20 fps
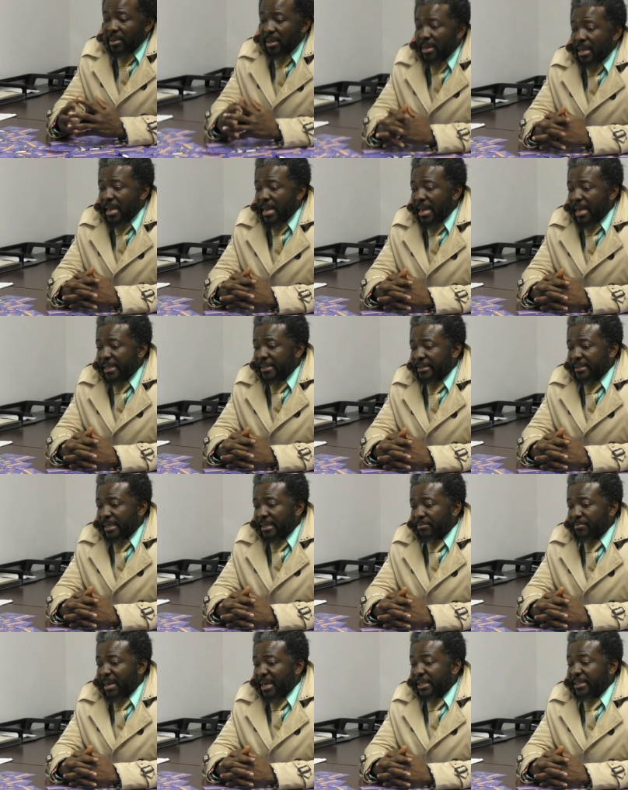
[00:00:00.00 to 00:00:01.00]
I
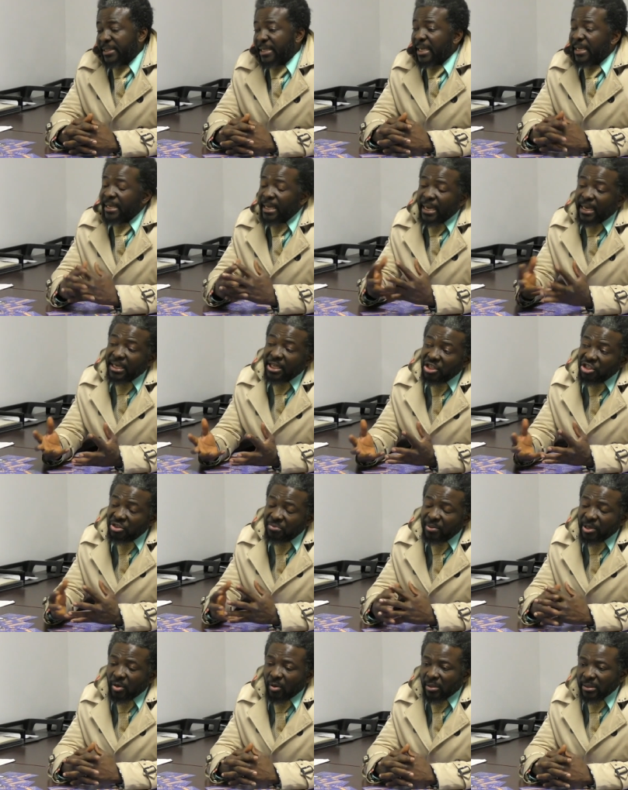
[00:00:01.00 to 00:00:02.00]
started my tender
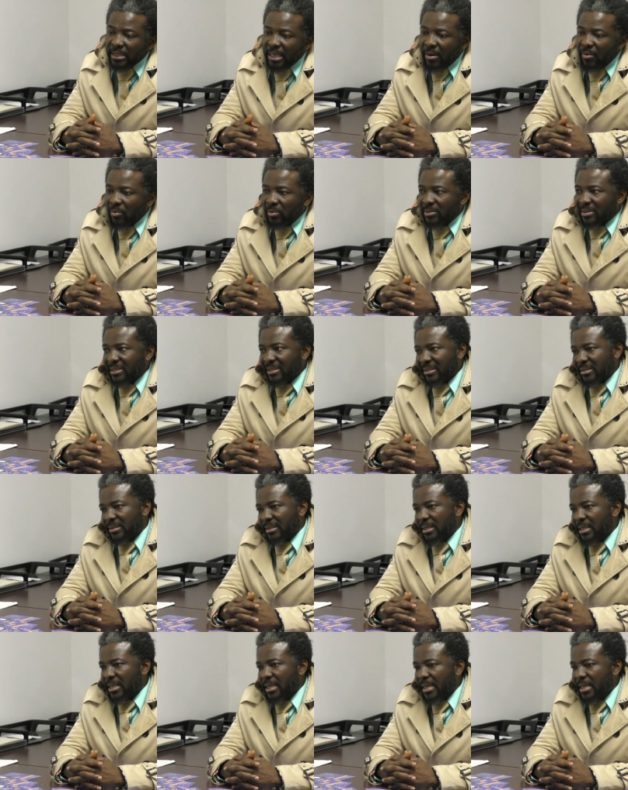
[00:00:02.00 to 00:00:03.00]
age because I was
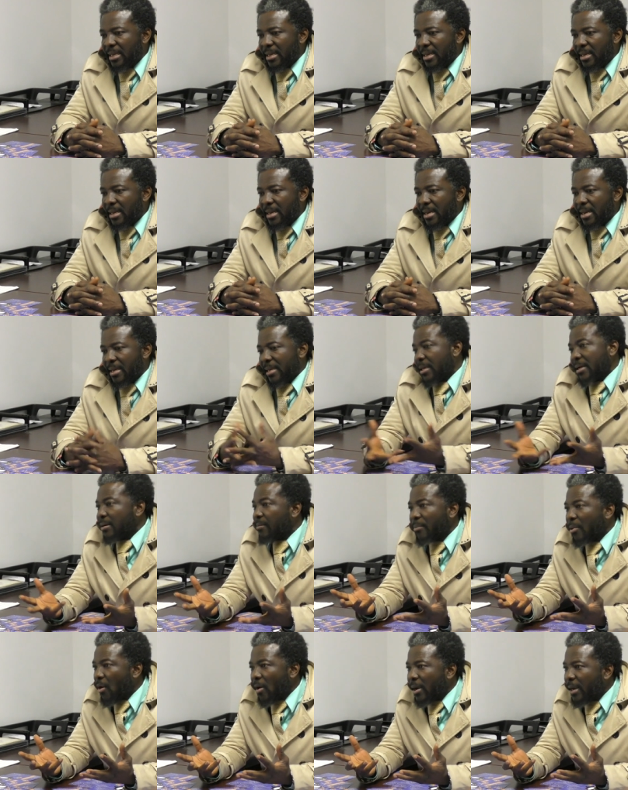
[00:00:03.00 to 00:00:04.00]
a
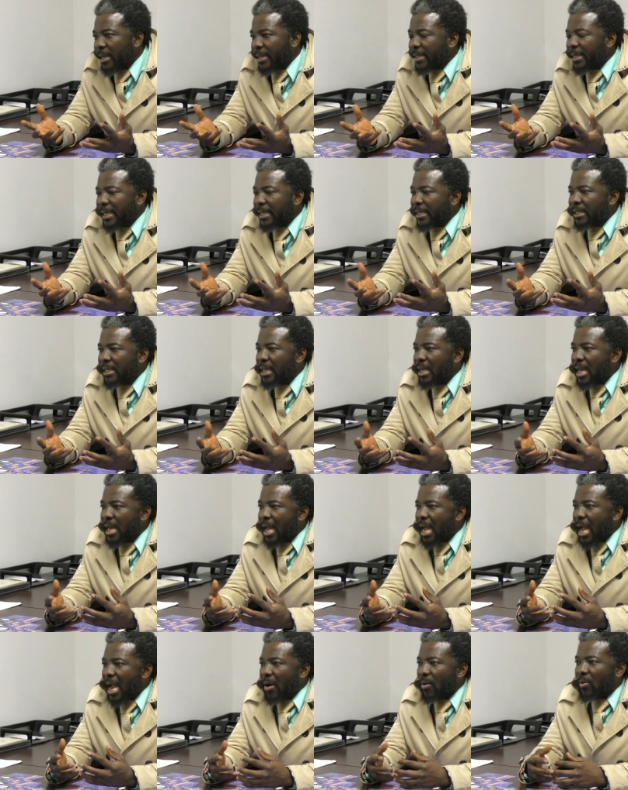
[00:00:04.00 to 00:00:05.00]
little boy, and then
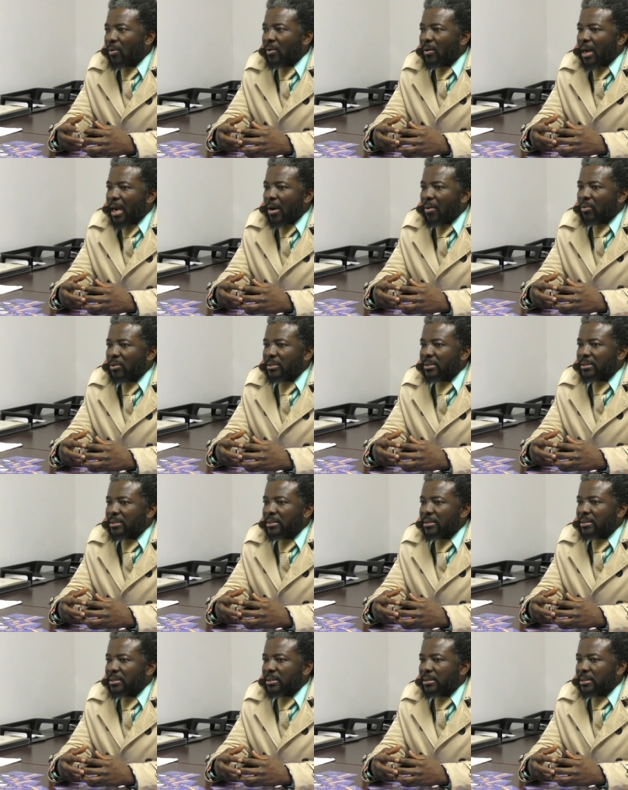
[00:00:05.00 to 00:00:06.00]
I
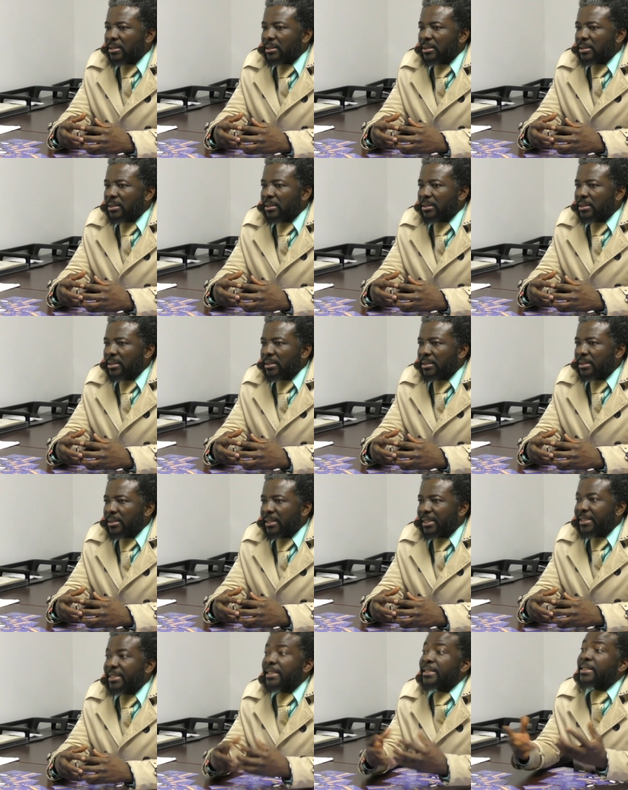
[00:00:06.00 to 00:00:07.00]
was
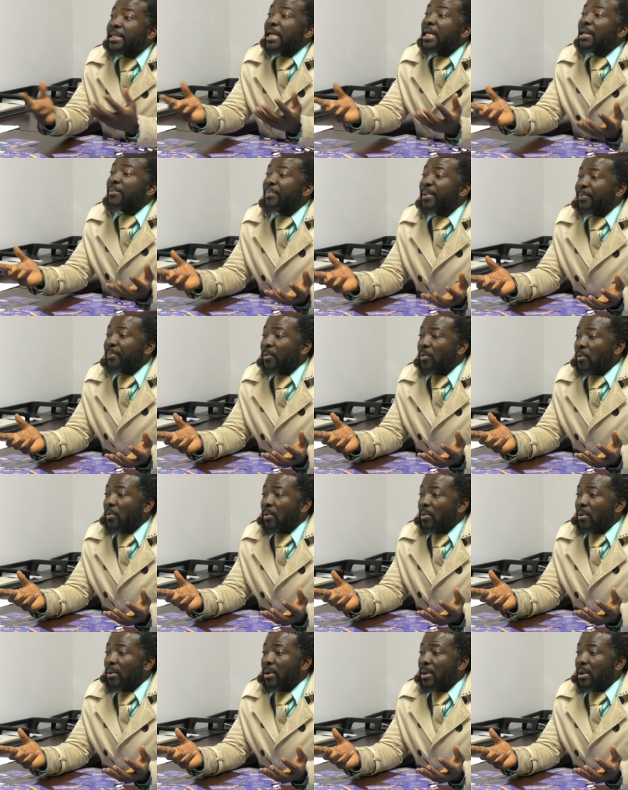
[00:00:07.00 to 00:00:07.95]
entertaining people.